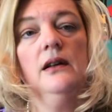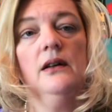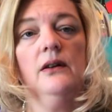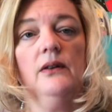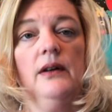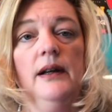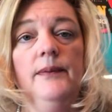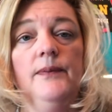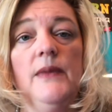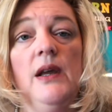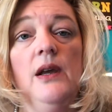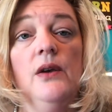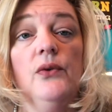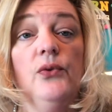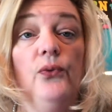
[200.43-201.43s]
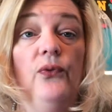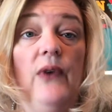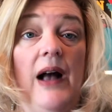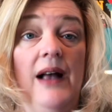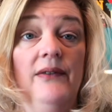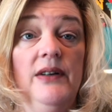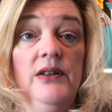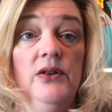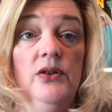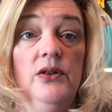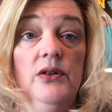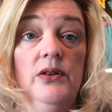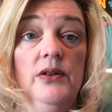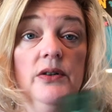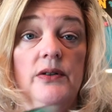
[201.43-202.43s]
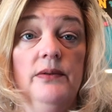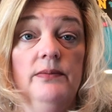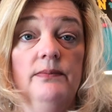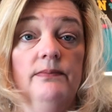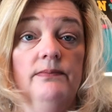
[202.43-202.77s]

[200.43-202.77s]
All right, 5 inches